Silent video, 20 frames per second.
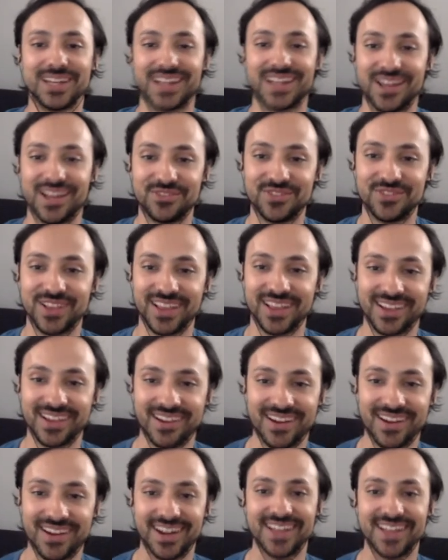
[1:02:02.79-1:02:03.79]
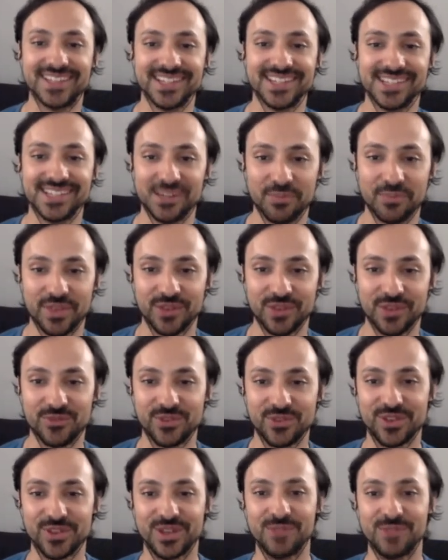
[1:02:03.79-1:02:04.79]
And I feel like, all right, I did something for
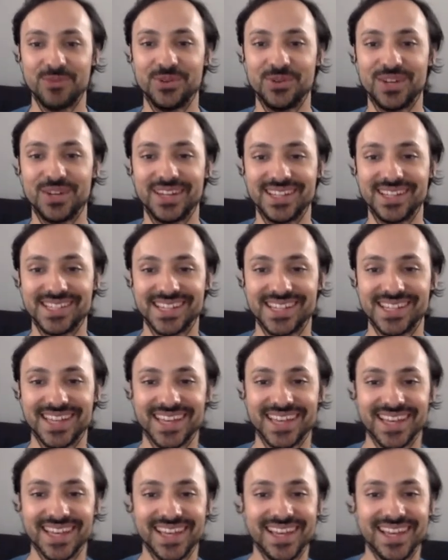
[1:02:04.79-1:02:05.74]
the community today.